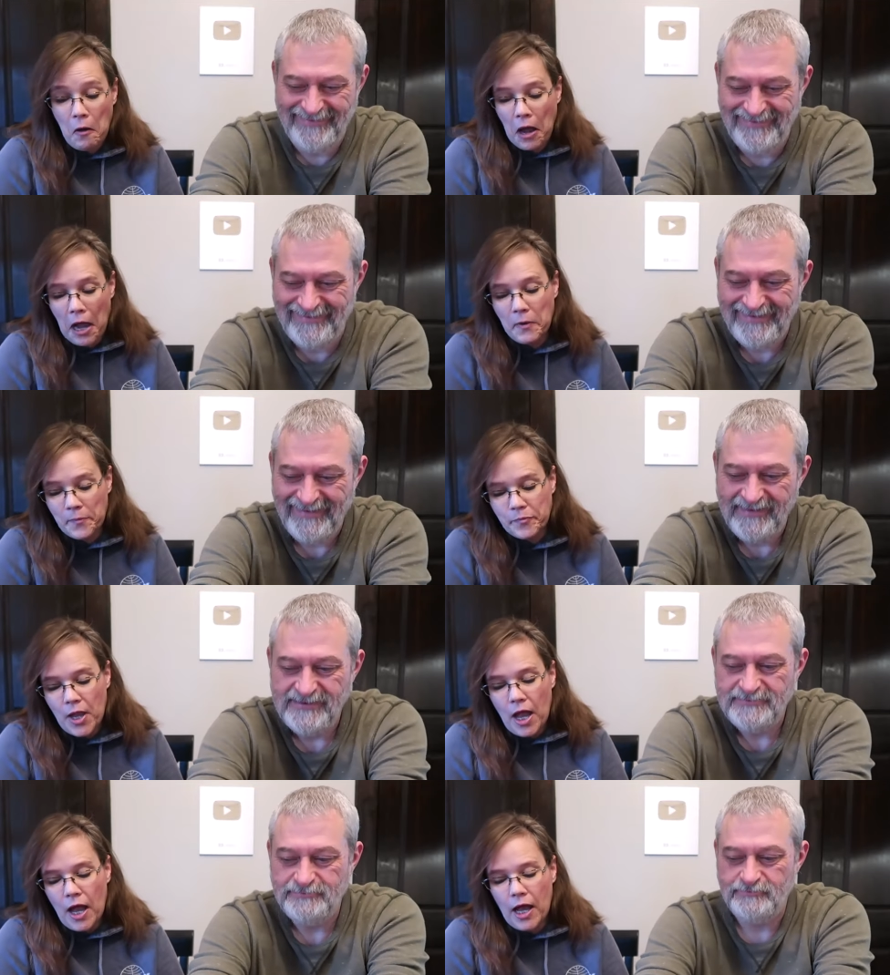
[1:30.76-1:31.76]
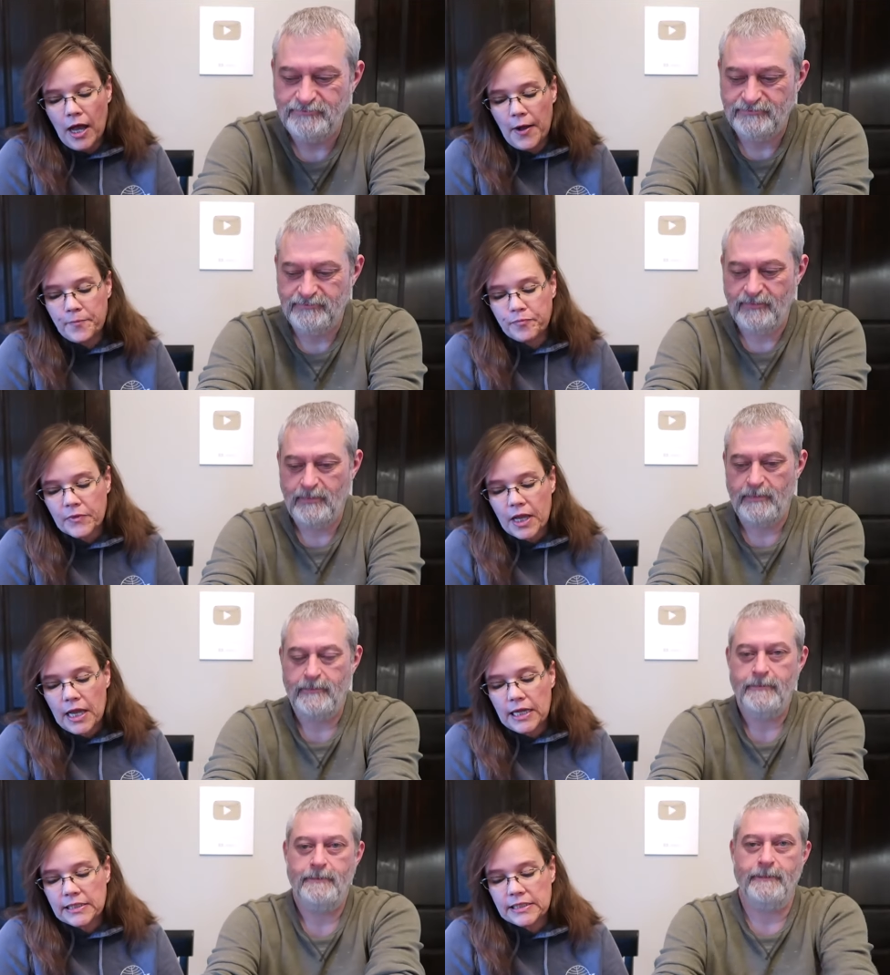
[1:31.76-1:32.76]
Speaker 1: okay. Um,
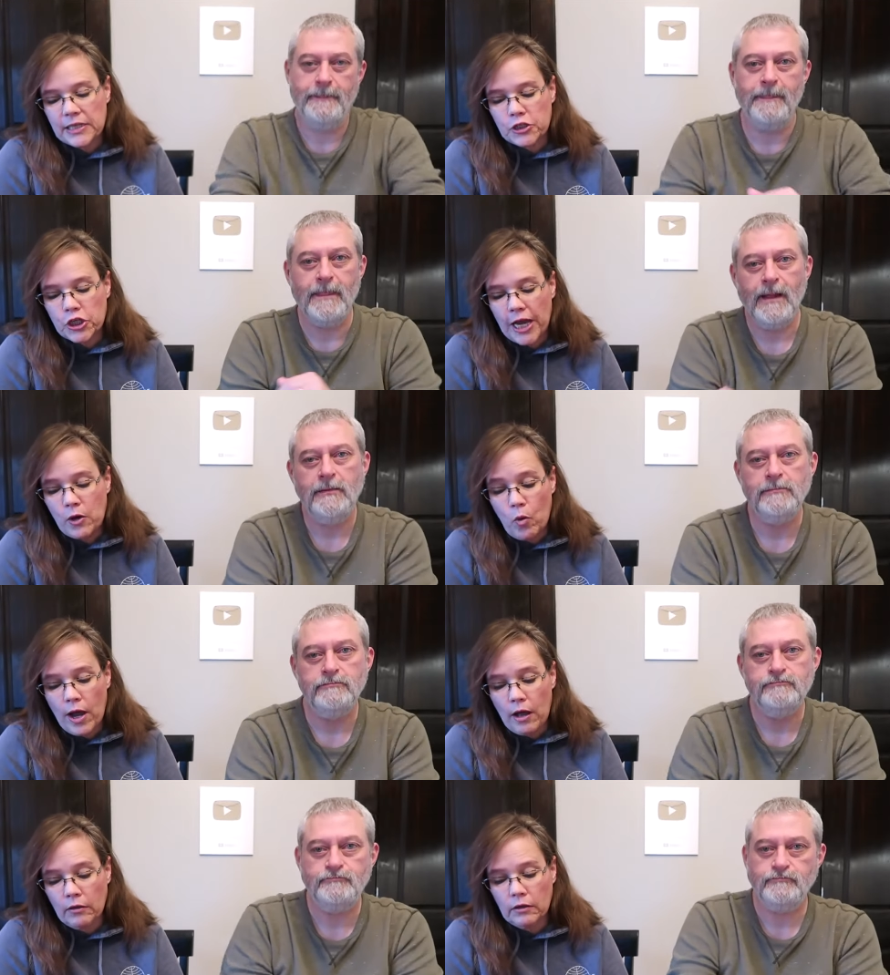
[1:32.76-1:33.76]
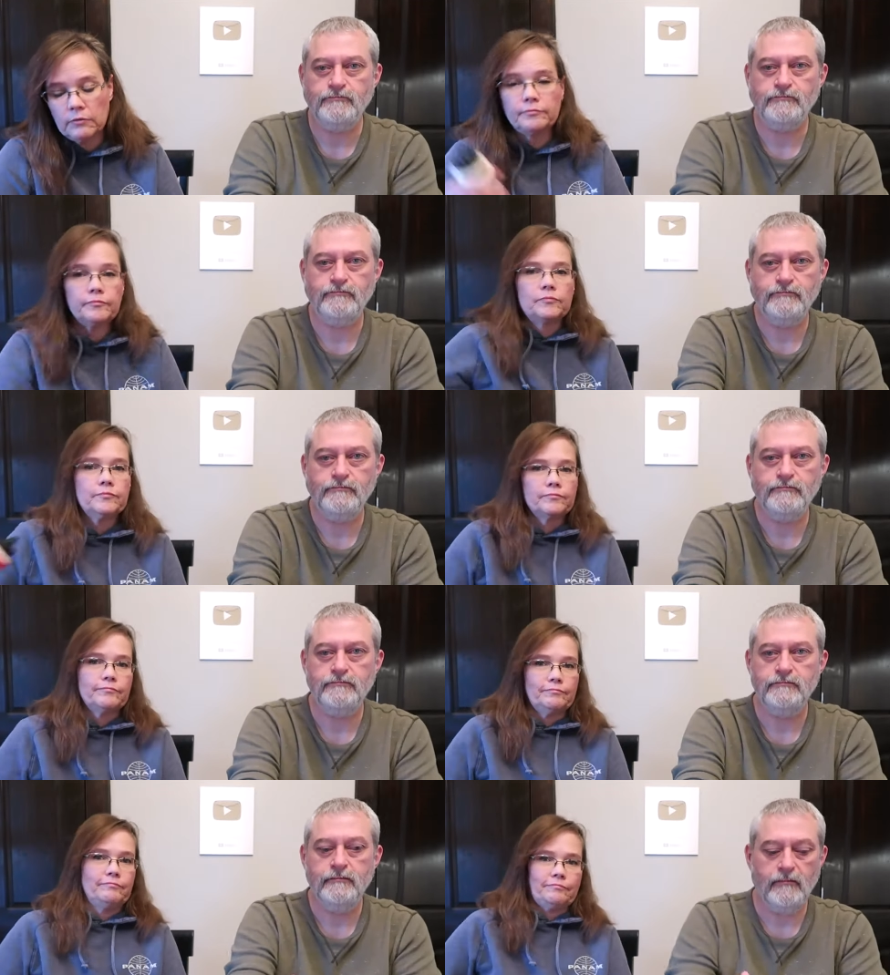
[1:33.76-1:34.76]
it says shake well.
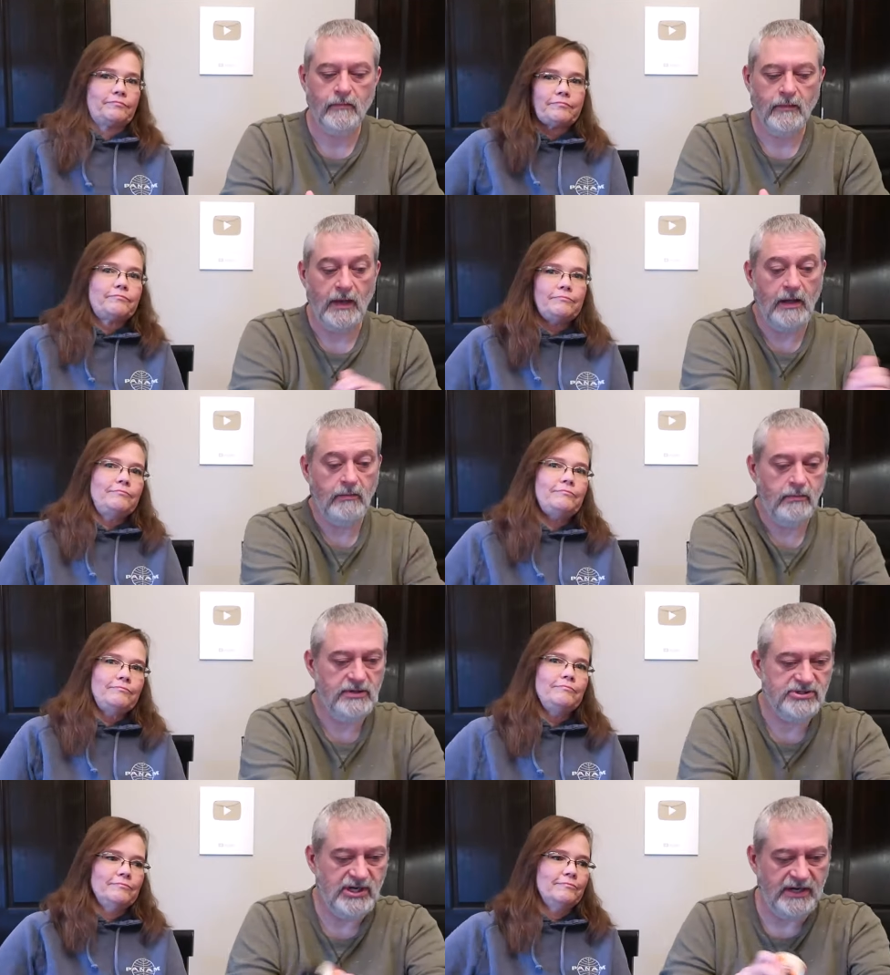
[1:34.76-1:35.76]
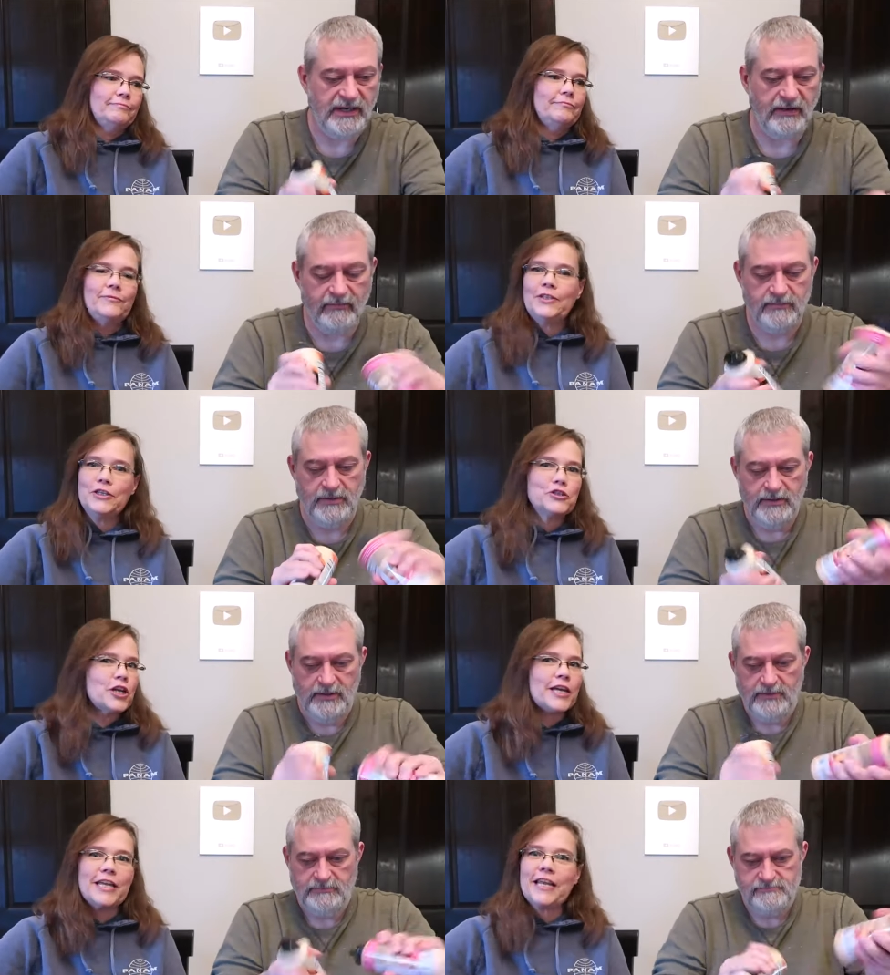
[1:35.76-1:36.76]
Speaker 2: No, we didn't shake any of them.
Speaker 1: Didn't
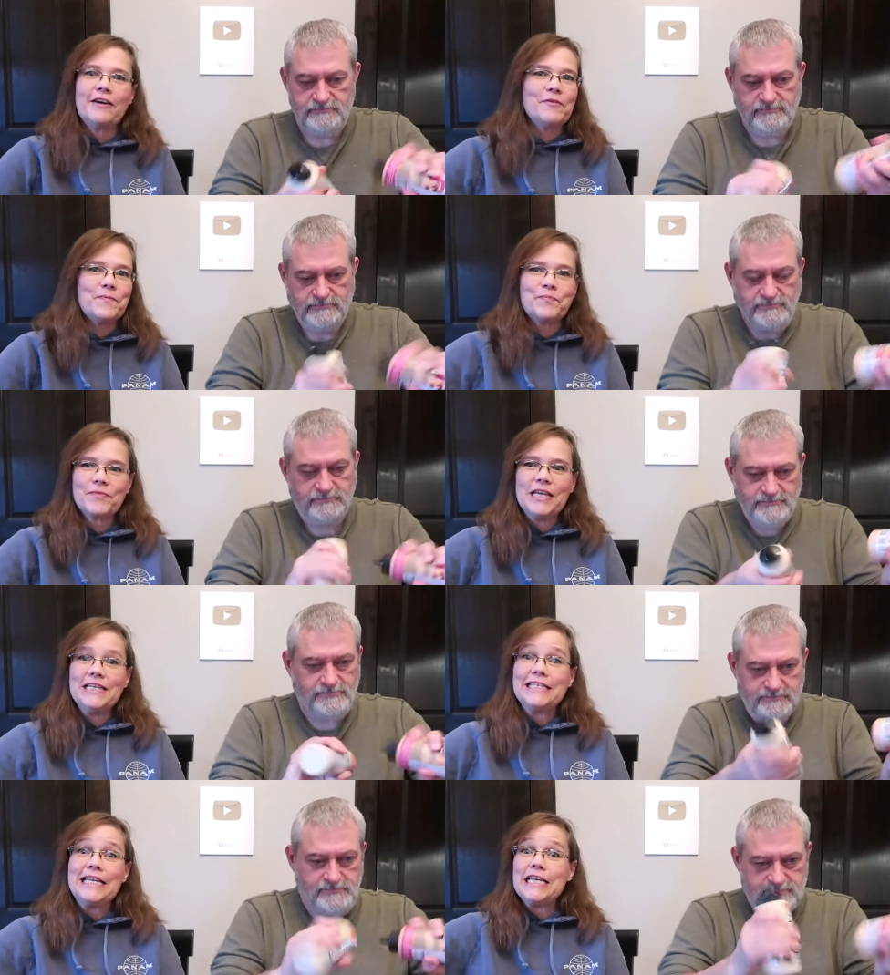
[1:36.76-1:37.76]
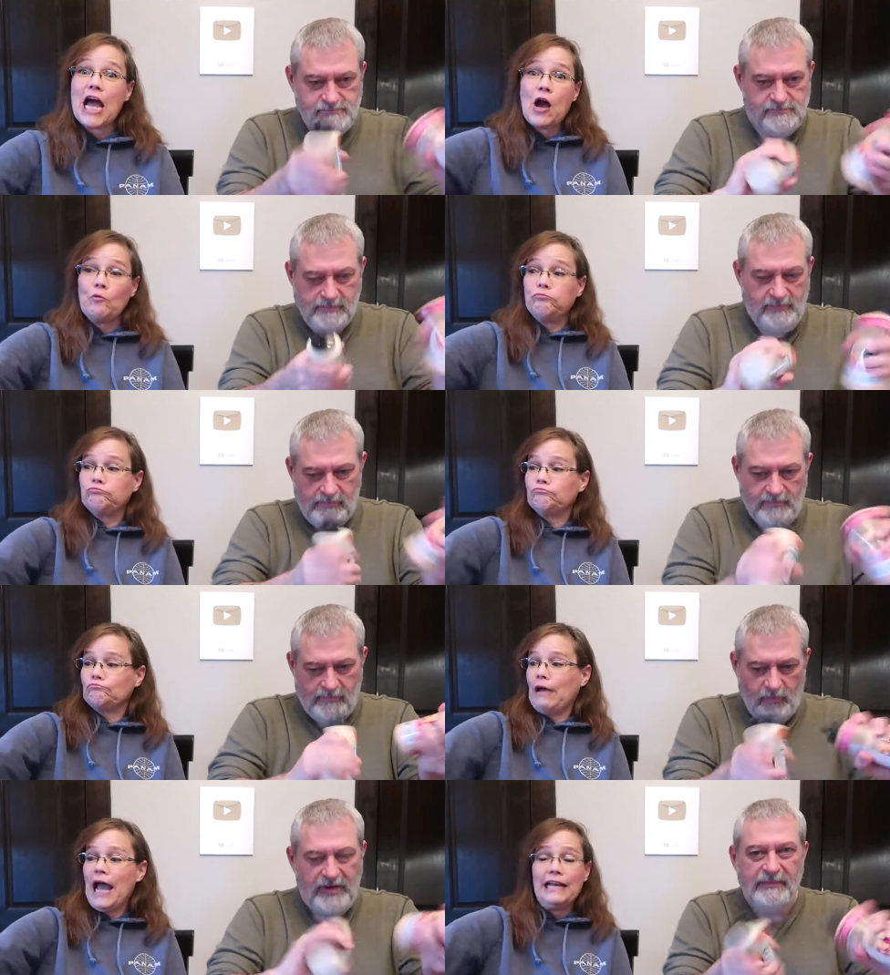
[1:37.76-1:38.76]
shake any of them. Didn't know.
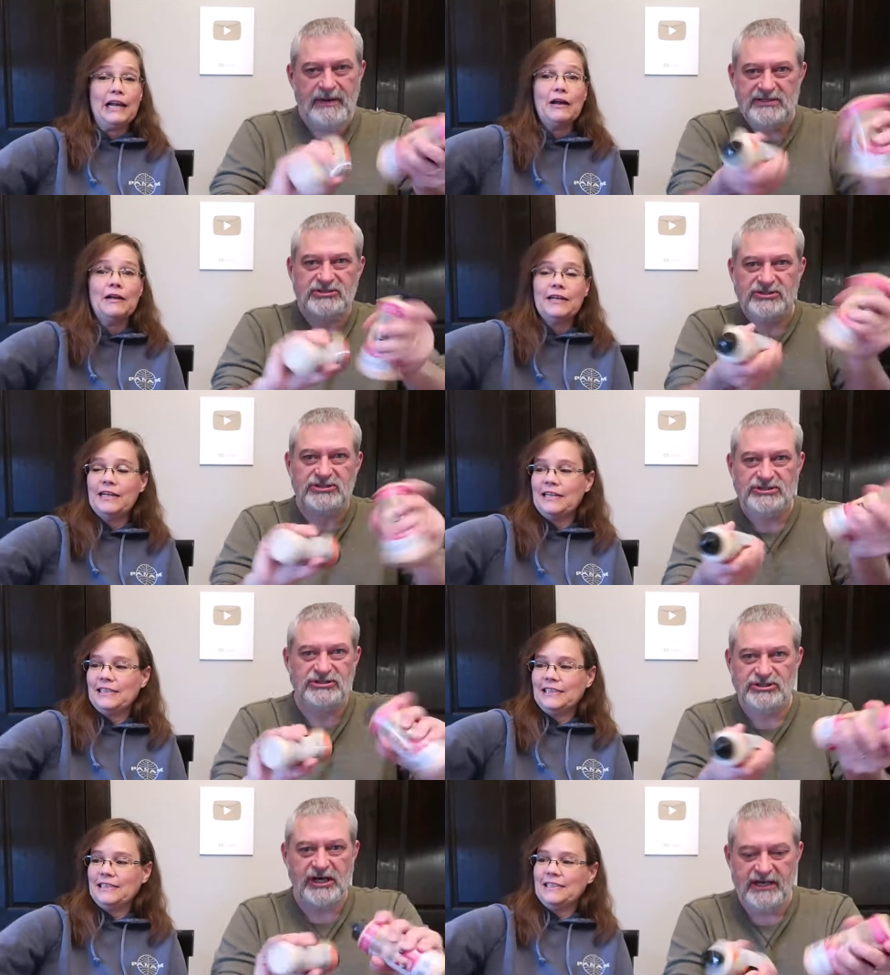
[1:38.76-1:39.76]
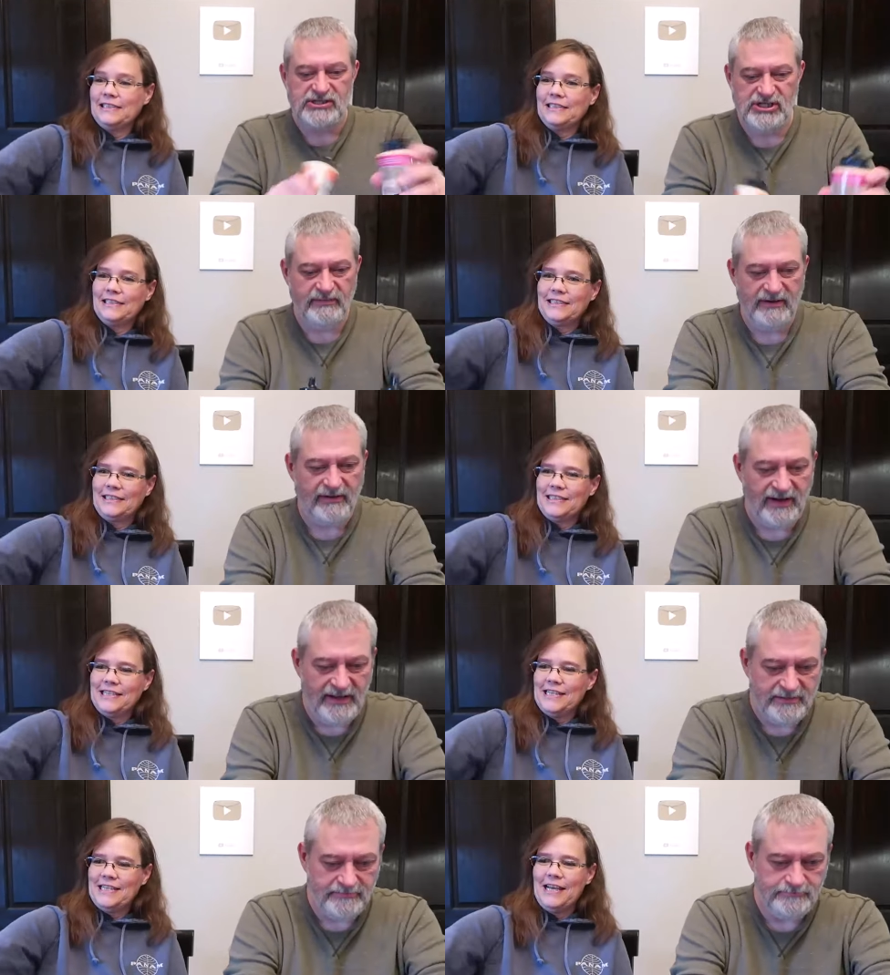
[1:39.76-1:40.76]
We'll oh, give a little
Speaker 2: shake and shimmy right
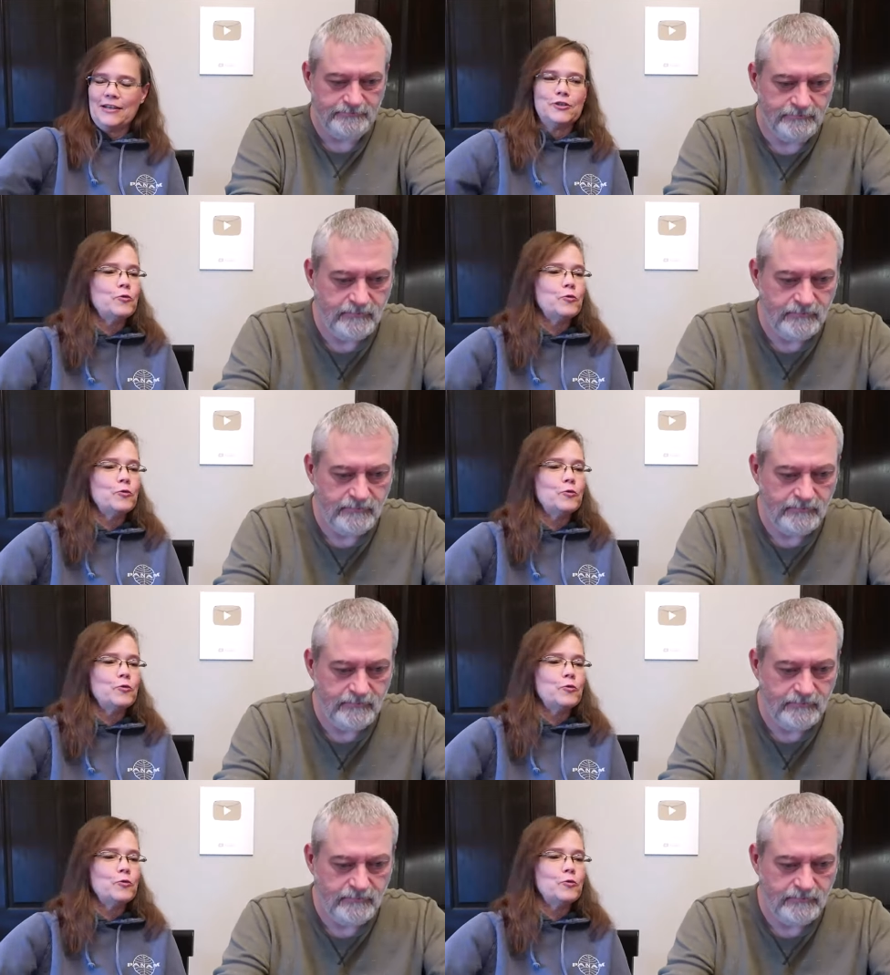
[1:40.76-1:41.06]
now.
Speaker 1: Yeah. Do